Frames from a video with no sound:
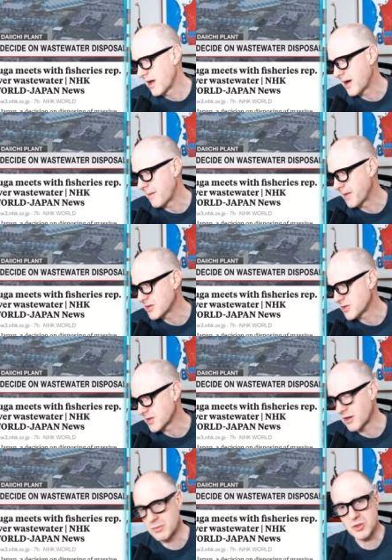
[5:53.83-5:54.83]
um, and so the
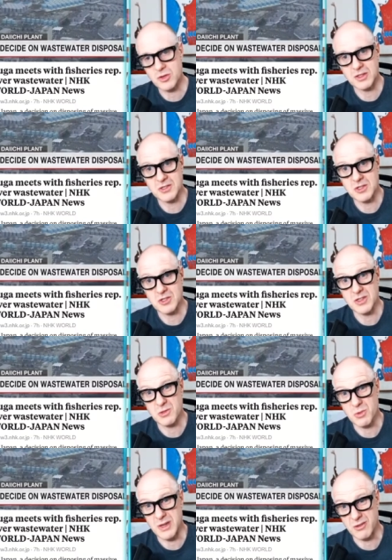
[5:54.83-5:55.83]
government took a decision this
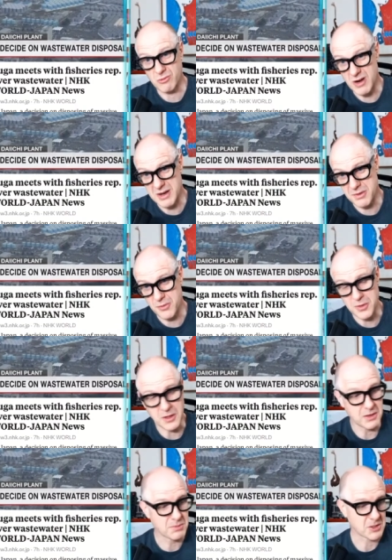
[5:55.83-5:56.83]
week, right before the
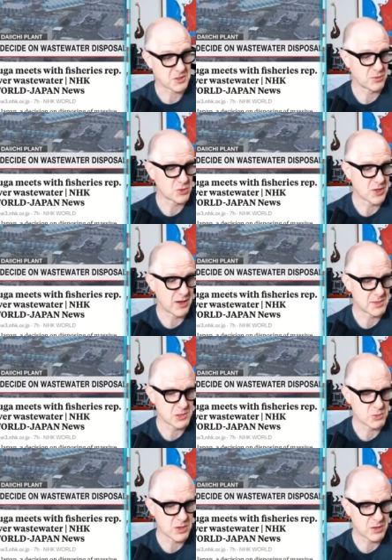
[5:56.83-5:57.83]
Olympics of all times
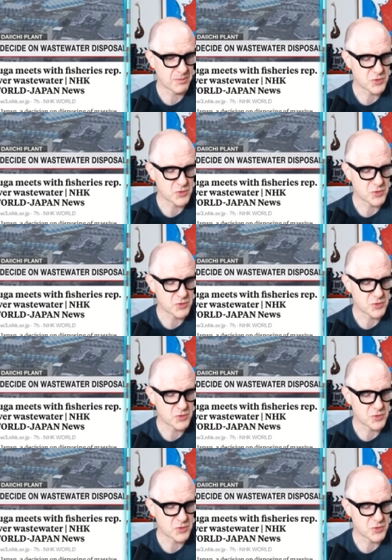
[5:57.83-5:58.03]
as well,